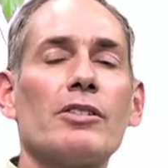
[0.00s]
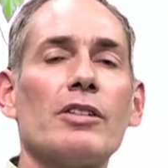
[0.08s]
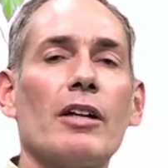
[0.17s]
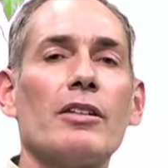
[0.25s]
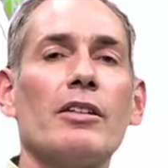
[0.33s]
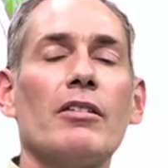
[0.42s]

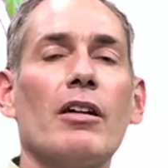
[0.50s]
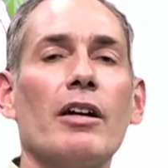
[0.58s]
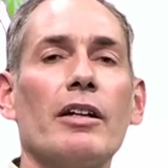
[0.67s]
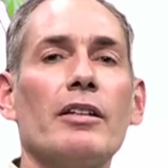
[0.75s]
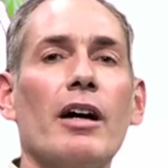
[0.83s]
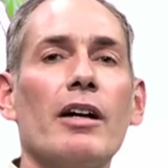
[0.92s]

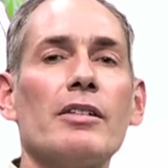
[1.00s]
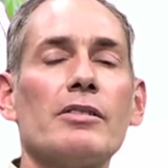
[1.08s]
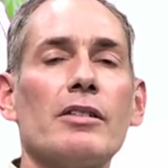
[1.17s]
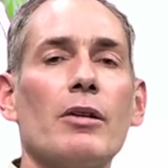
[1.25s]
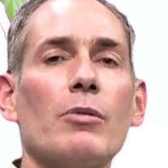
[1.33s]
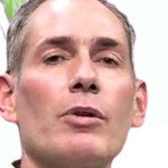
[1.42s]
Satyanarayana
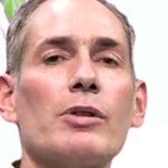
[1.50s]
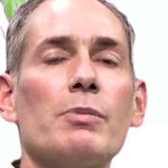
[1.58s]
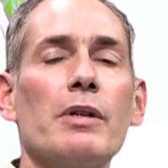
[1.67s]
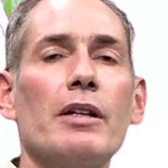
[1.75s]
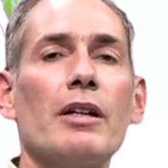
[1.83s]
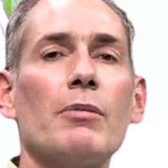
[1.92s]
Das, and we're
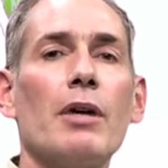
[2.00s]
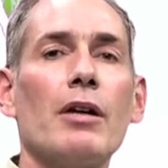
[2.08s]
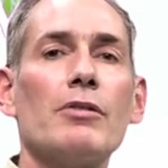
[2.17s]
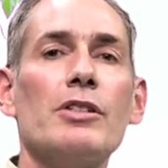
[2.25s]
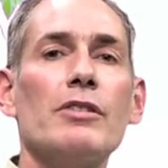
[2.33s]
speaking about